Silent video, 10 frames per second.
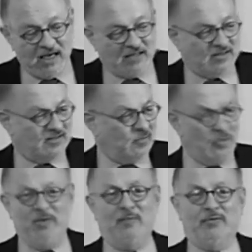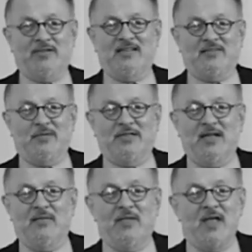And she said, "What do you mean protest with
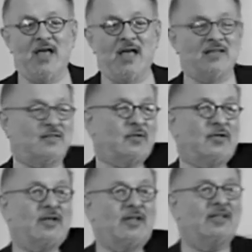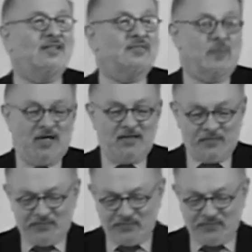them?" I said, "Well, look at it this way.